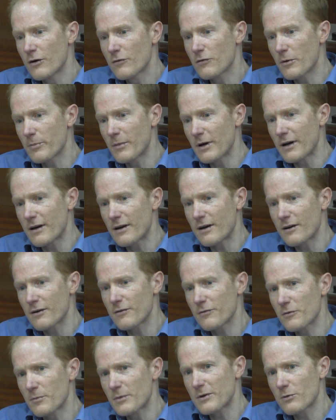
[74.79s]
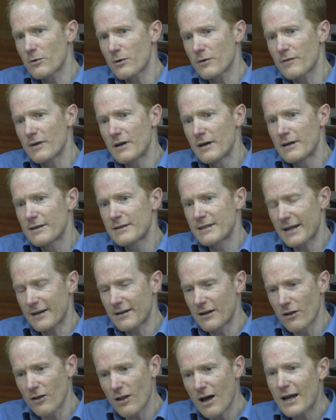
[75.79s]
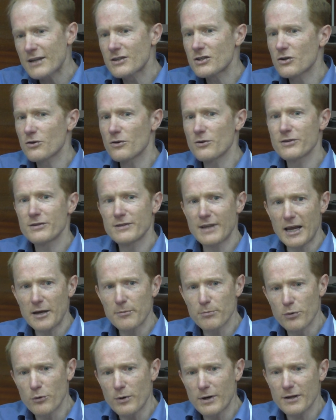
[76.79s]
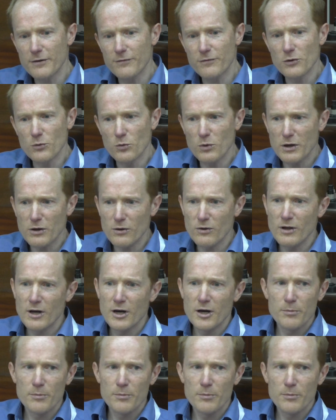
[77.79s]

from a sort of technological standpoint, if you will,